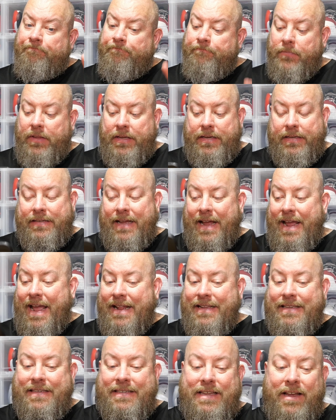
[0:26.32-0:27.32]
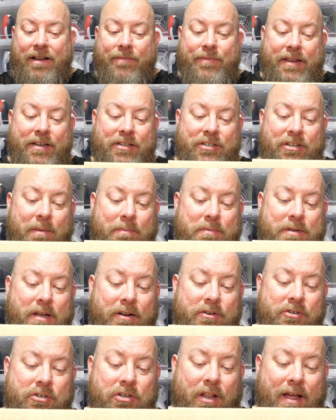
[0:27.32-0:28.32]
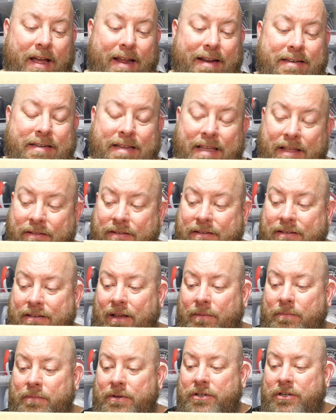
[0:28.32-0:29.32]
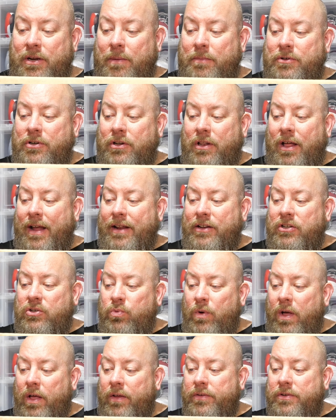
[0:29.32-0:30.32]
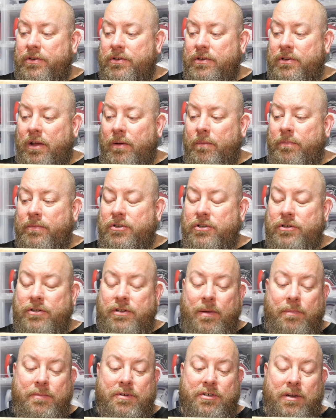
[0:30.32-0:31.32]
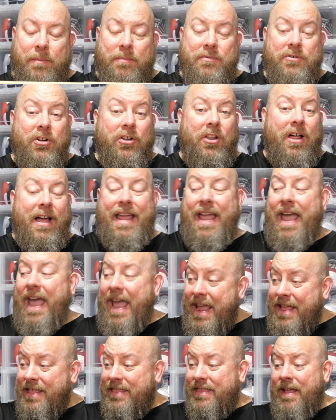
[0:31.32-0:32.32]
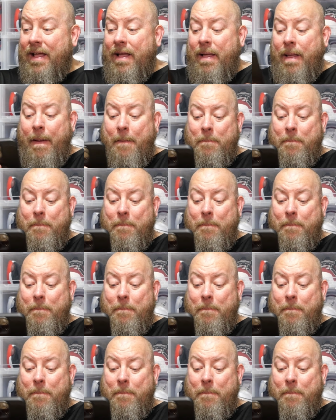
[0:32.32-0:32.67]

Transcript: Because I had some that shipped on July tenth, some shipped July twelfth, some some shipped July eighth,